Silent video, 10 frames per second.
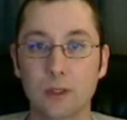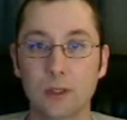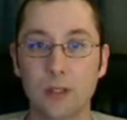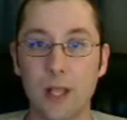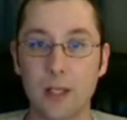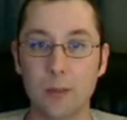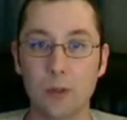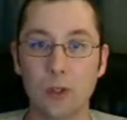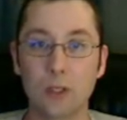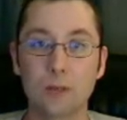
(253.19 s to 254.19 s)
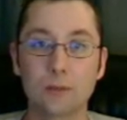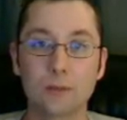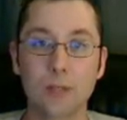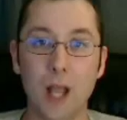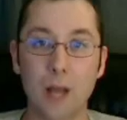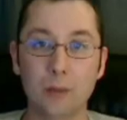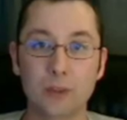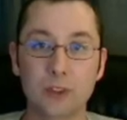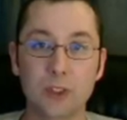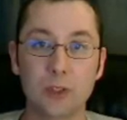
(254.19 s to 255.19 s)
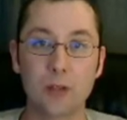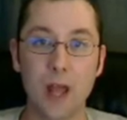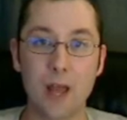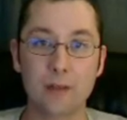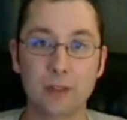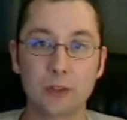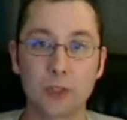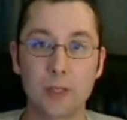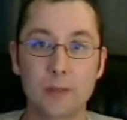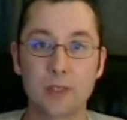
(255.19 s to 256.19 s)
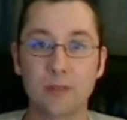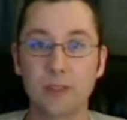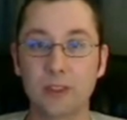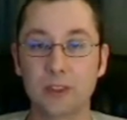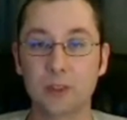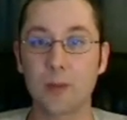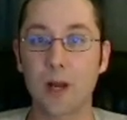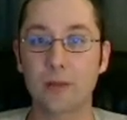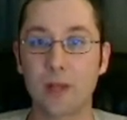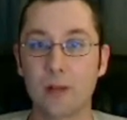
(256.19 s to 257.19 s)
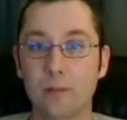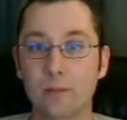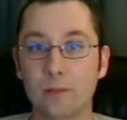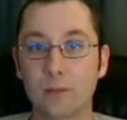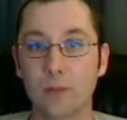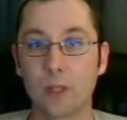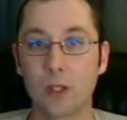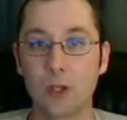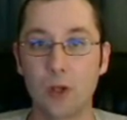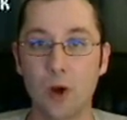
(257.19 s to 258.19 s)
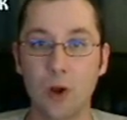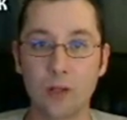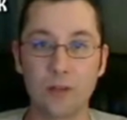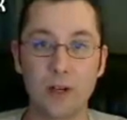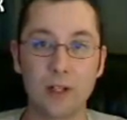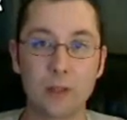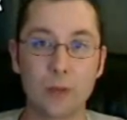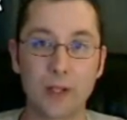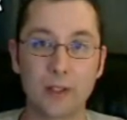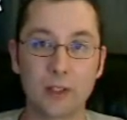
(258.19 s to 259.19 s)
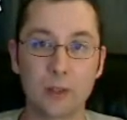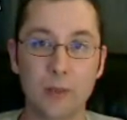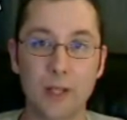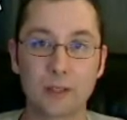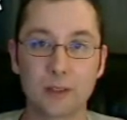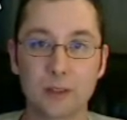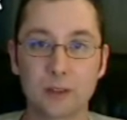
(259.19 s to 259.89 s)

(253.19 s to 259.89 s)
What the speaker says: anymore, I was still having dreams and visions about them on a very regular basis.